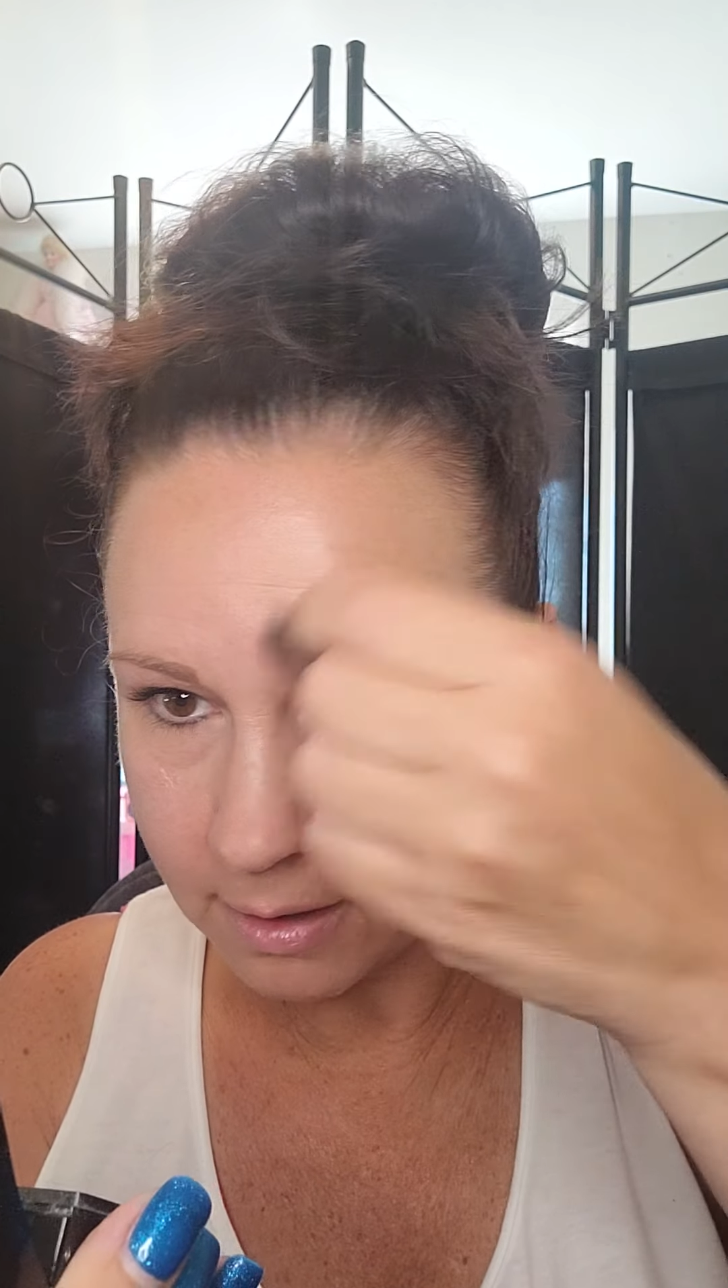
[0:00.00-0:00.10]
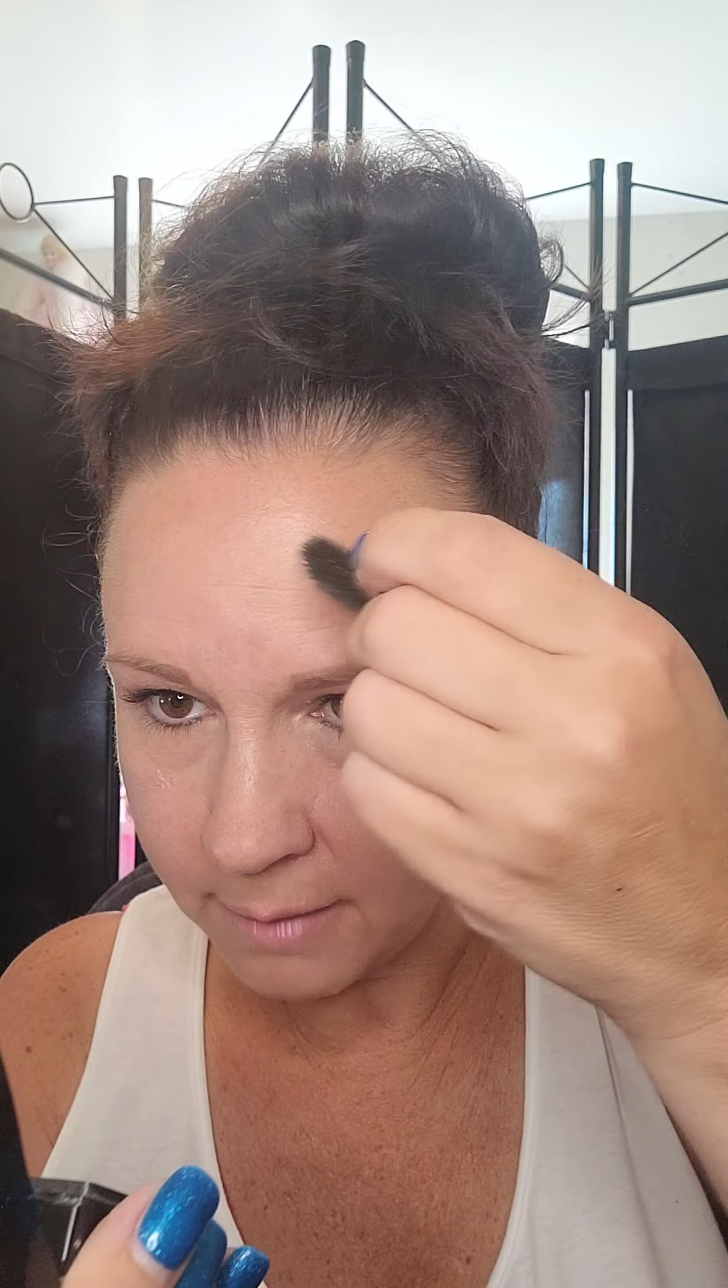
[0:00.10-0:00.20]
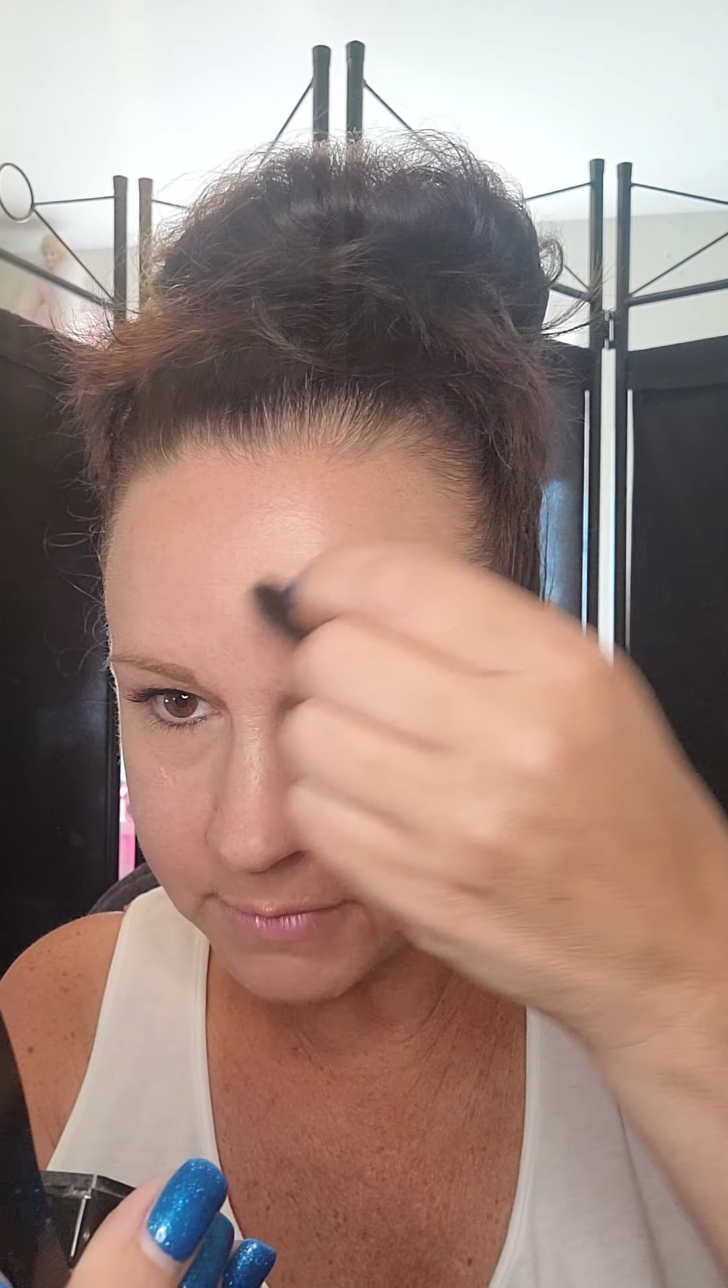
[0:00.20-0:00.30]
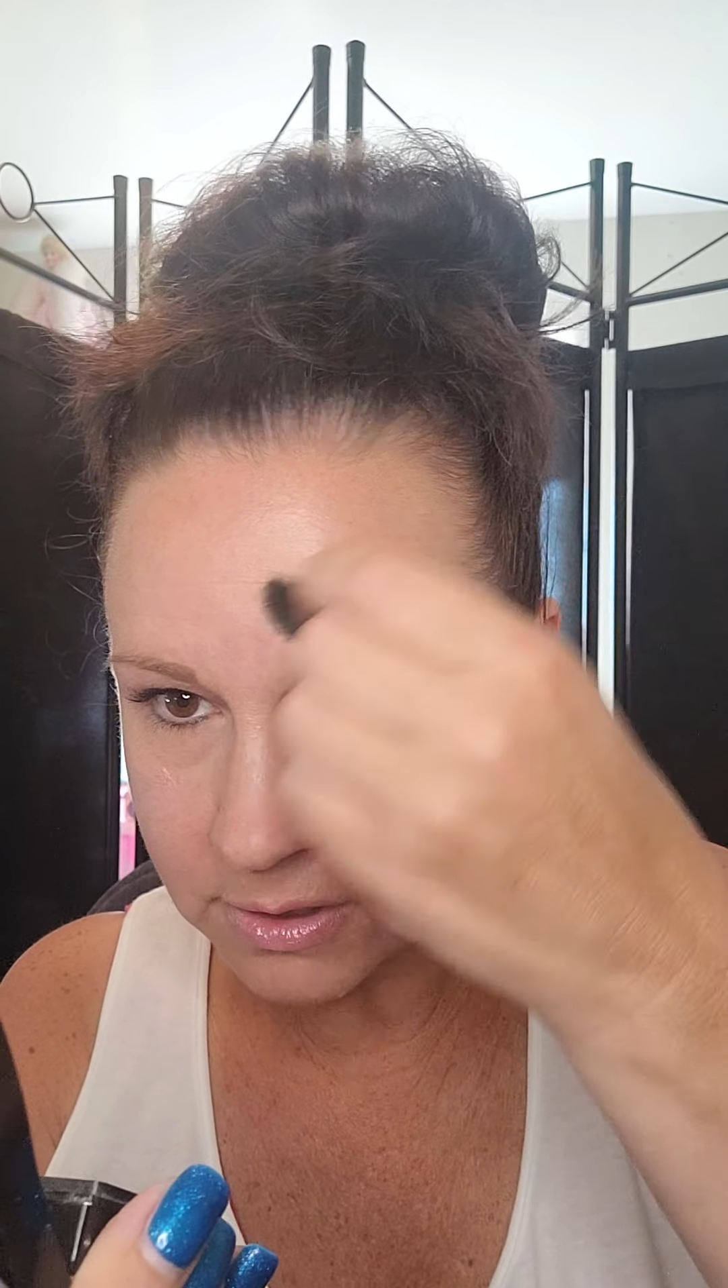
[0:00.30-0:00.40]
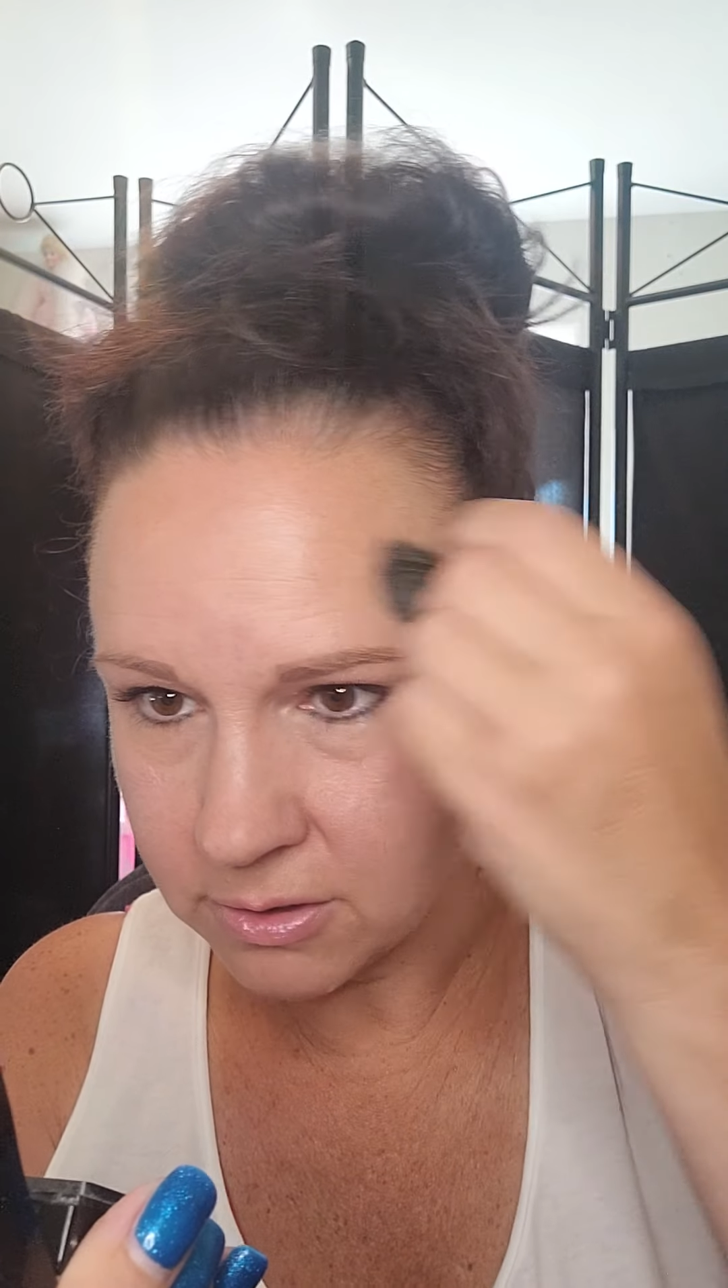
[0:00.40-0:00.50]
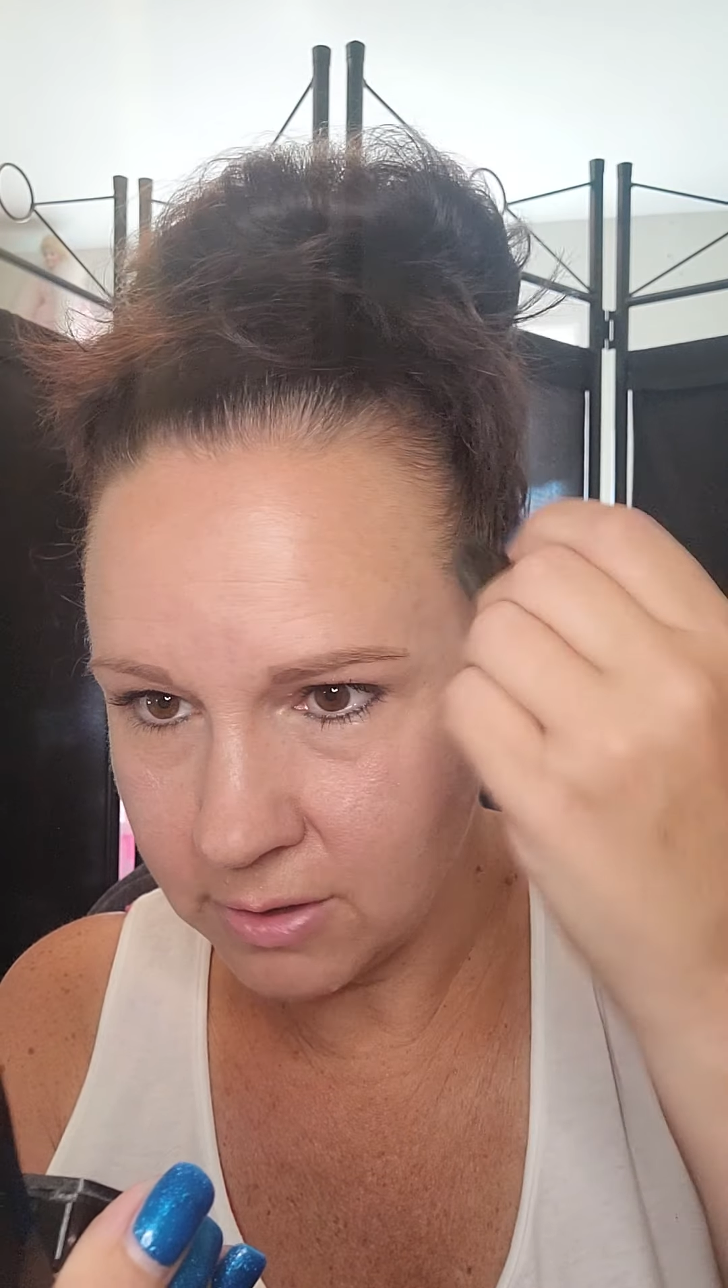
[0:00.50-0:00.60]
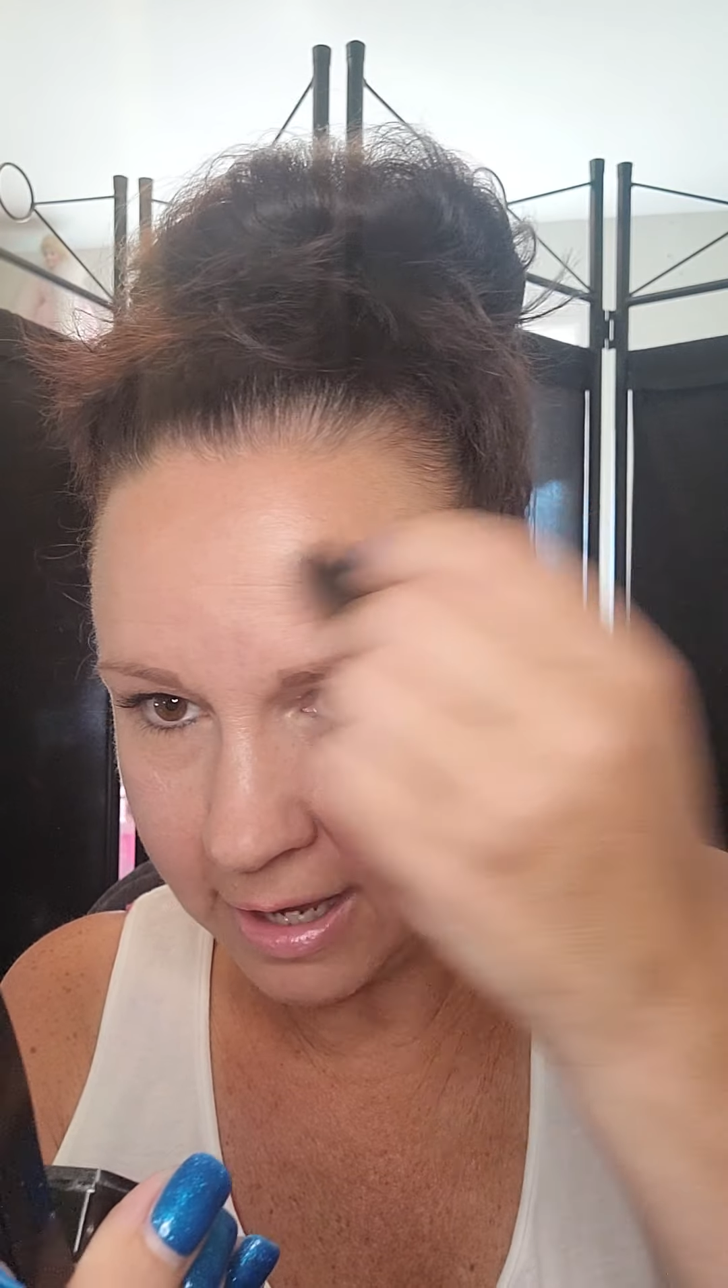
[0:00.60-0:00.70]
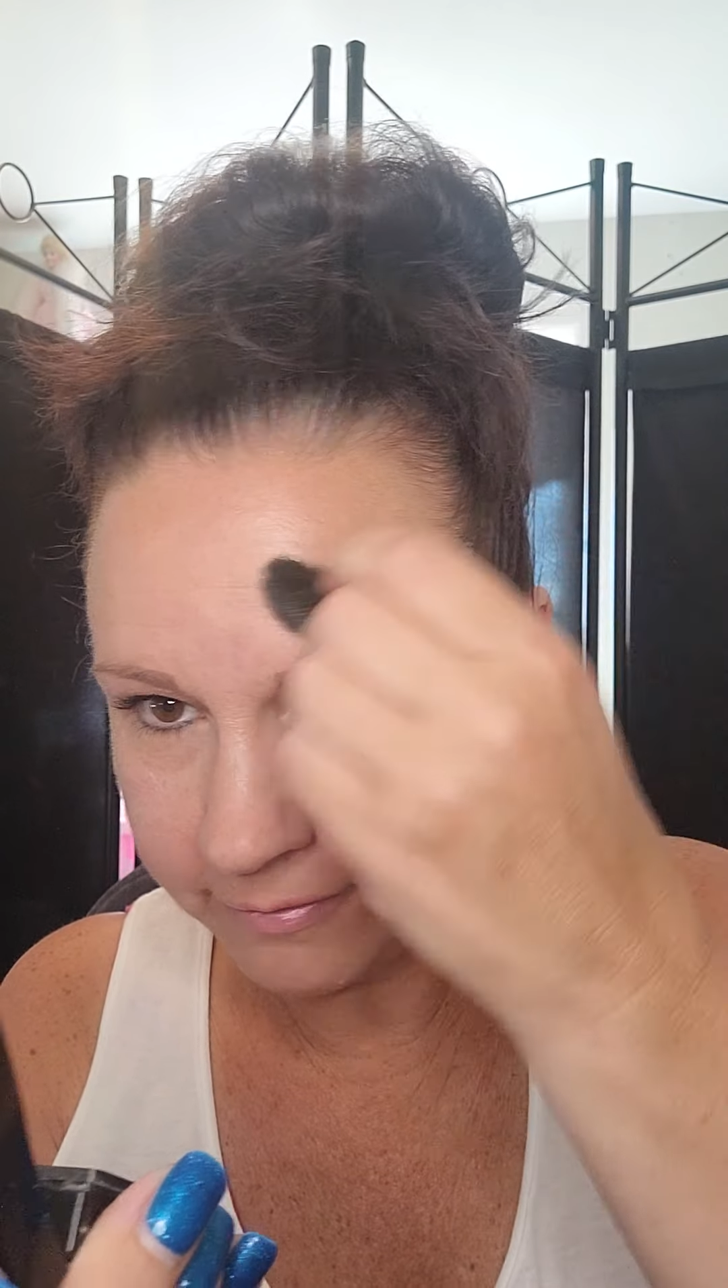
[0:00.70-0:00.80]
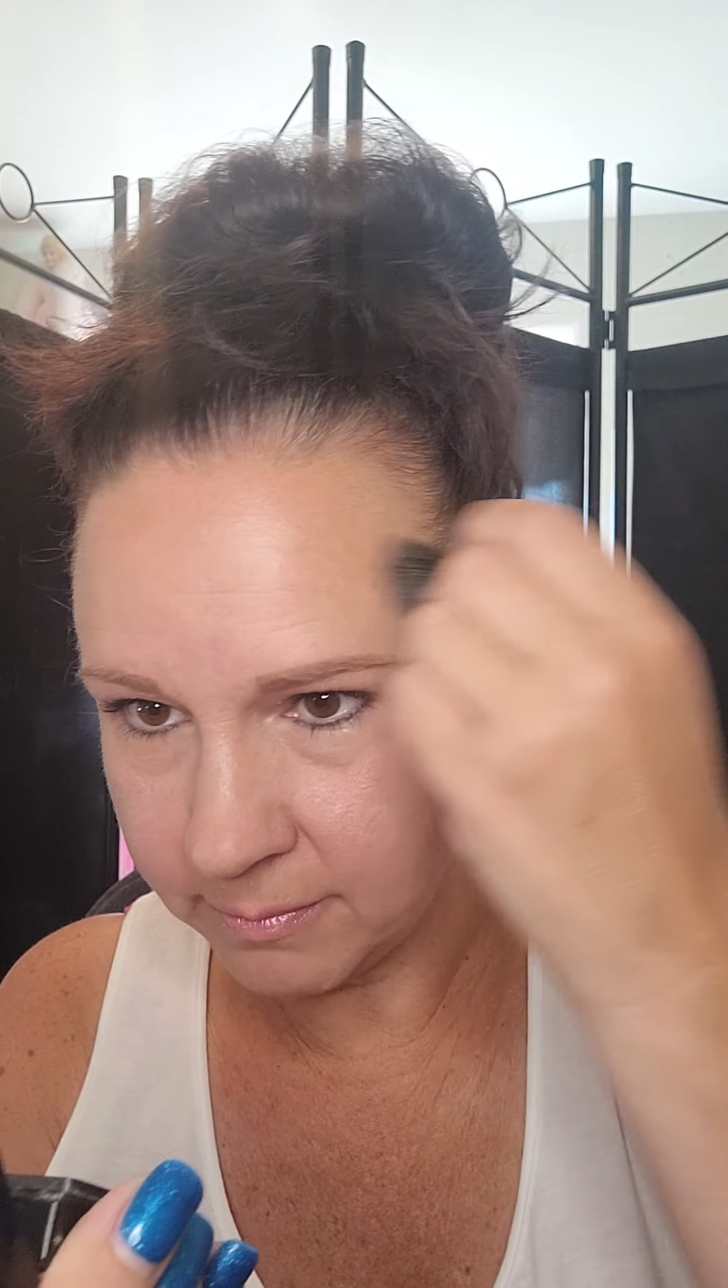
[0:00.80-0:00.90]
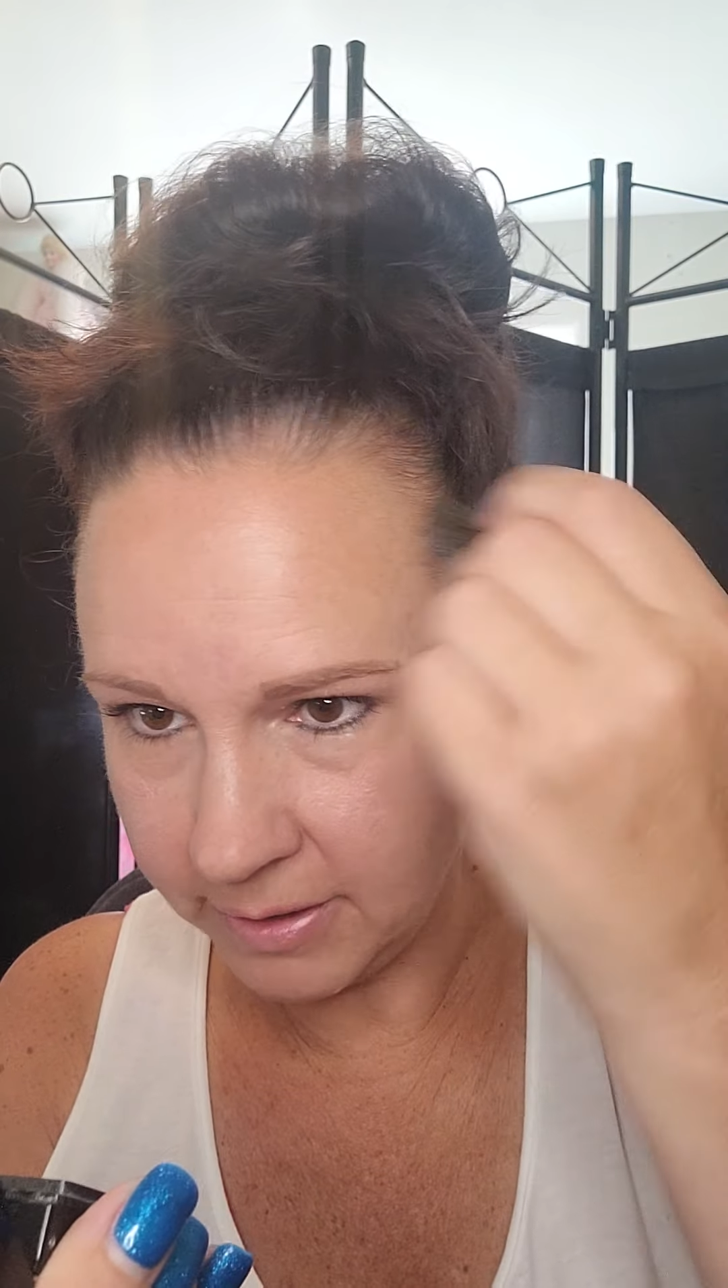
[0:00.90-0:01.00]
I'm just going to do
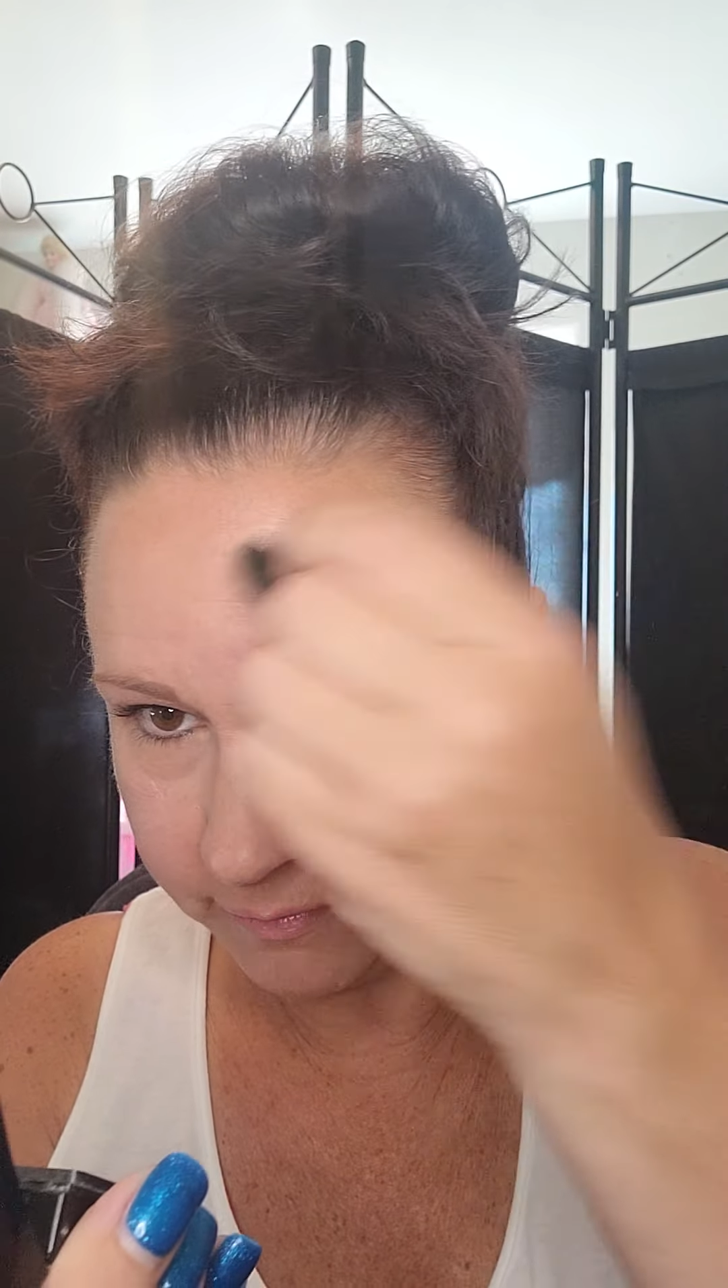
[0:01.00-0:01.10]
half of my